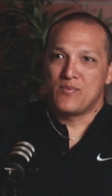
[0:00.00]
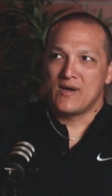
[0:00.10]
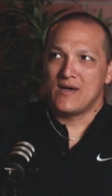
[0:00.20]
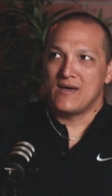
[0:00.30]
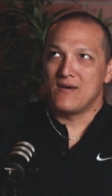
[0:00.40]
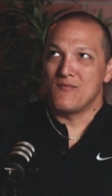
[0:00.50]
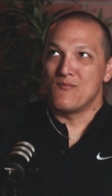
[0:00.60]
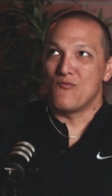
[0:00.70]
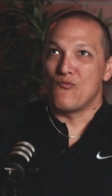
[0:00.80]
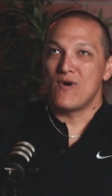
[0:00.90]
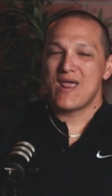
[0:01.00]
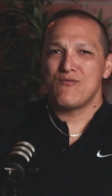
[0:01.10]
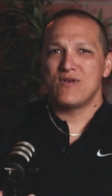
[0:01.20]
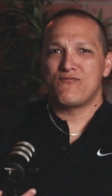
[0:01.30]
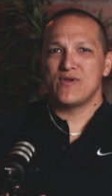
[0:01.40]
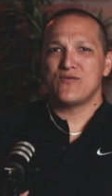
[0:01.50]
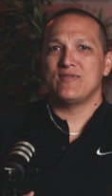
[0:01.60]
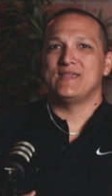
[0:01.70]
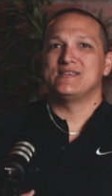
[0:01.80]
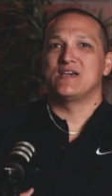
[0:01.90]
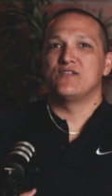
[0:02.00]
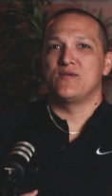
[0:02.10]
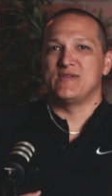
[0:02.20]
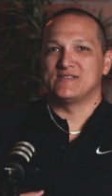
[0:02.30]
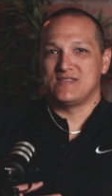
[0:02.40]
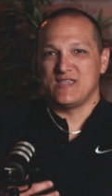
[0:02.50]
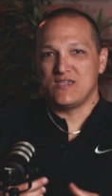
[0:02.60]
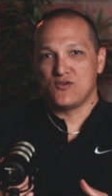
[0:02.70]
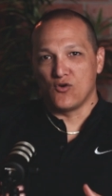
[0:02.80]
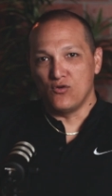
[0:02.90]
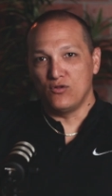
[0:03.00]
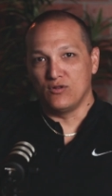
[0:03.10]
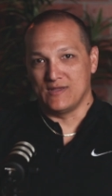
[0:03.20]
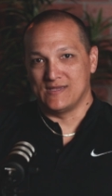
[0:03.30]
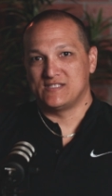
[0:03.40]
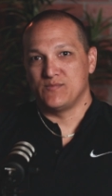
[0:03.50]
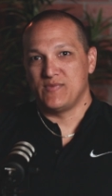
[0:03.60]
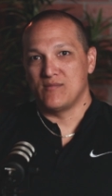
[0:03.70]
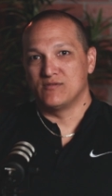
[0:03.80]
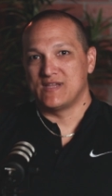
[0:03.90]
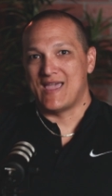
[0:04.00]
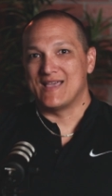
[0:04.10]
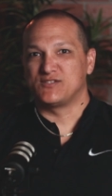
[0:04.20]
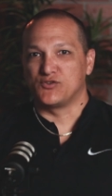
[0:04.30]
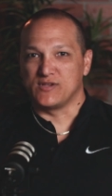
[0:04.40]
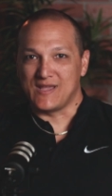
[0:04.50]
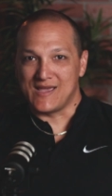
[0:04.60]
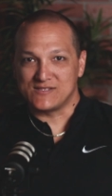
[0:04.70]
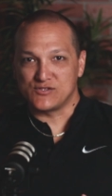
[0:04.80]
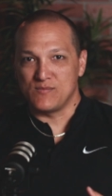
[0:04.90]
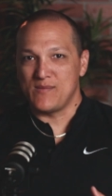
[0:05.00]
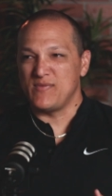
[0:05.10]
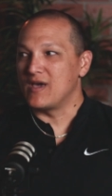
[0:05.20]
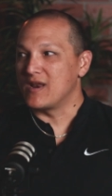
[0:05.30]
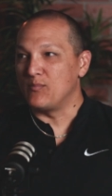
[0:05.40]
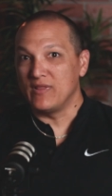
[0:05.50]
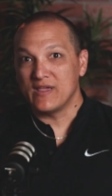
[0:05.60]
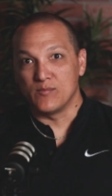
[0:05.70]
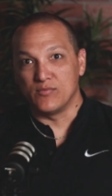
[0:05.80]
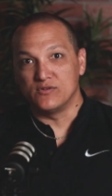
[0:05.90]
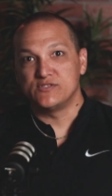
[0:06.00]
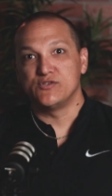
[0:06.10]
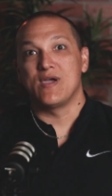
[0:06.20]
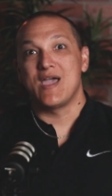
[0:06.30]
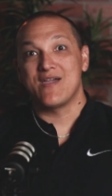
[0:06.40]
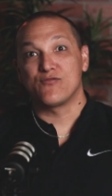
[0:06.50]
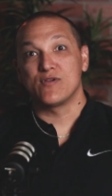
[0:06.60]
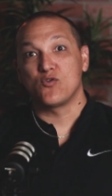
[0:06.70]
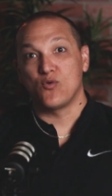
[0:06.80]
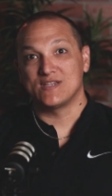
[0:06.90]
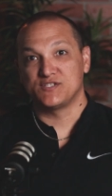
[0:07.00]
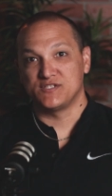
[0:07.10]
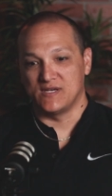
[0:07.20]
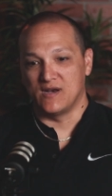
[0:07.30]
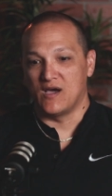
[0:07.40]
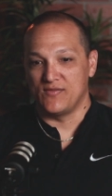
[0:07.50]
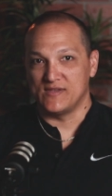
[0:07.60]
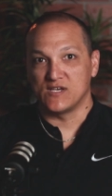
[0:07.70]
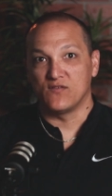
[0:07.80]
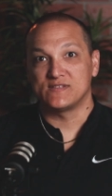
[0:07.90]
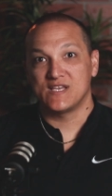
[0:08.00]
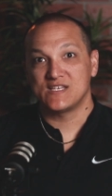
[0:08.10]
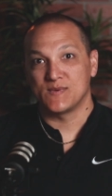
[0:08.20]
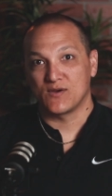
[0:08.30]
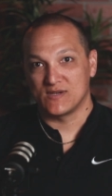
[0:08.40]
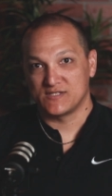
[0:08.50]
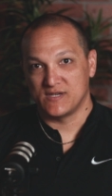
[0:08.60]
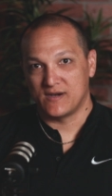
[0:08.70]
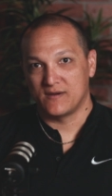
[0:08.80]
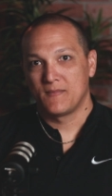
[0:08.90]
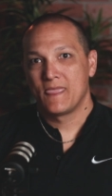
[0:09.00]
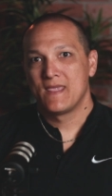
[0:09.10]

But what I would frequently tell them is the goal is to be able to answer yes or maybe not applicable to every question on the self-assessment questionnaire.